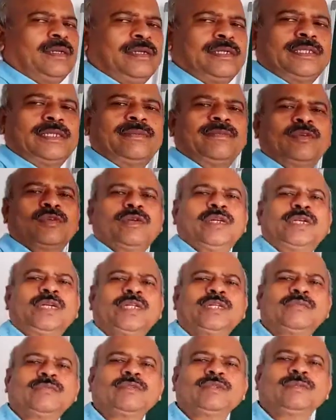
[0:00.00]
sum to n
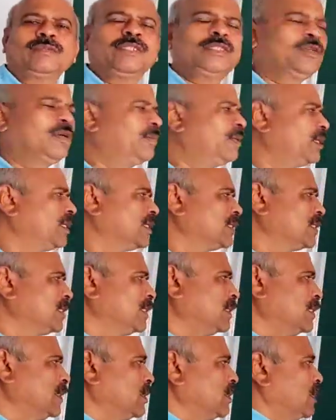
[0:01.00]
terms of the geometric
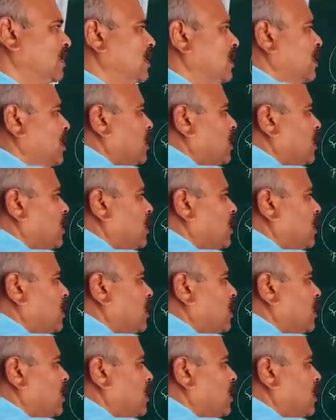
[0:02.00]
series.